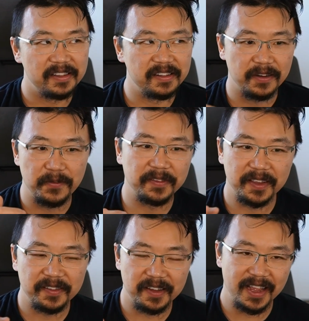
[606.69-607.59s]
the difference
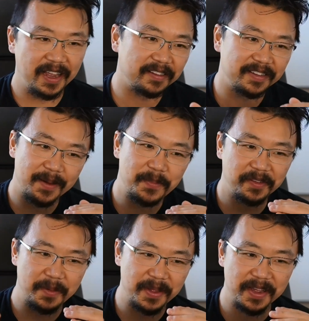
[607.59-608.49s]
isn't like
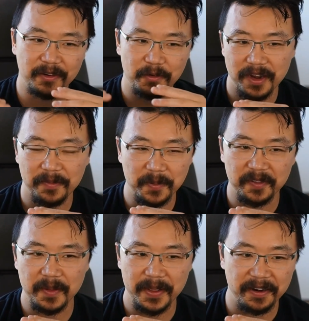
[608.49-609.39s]
10% better,
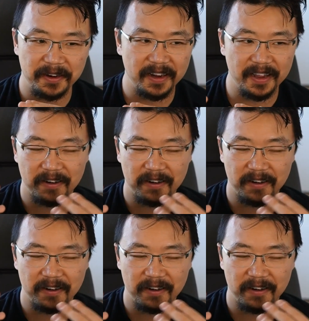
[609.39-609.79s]
20% better.